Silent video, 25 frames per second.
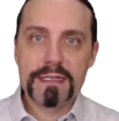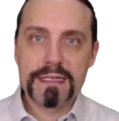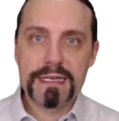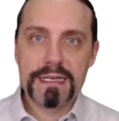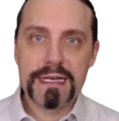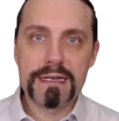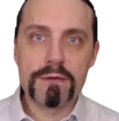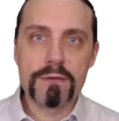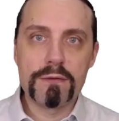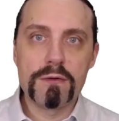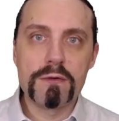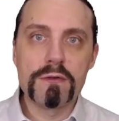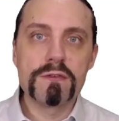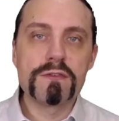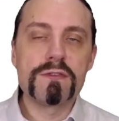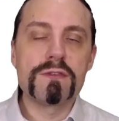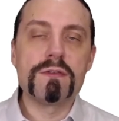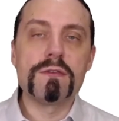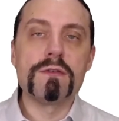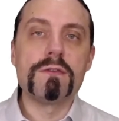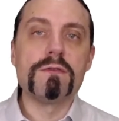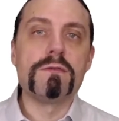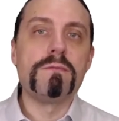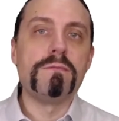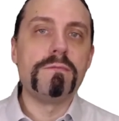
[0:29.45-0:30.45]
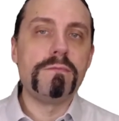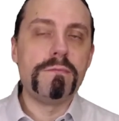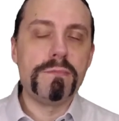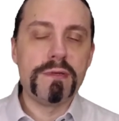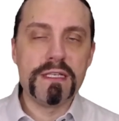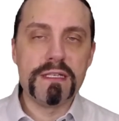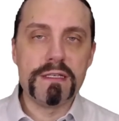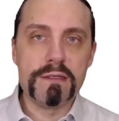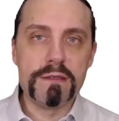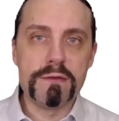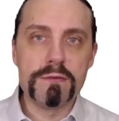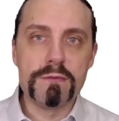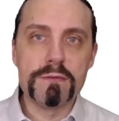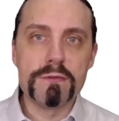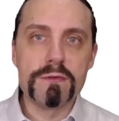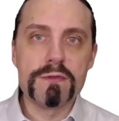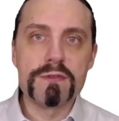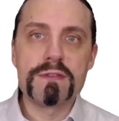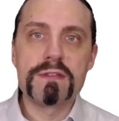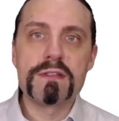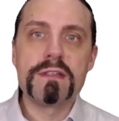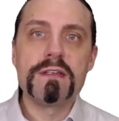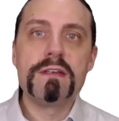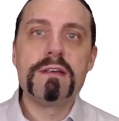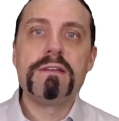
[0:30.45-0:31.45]
can also be
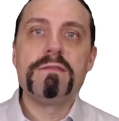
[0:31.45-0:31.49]
used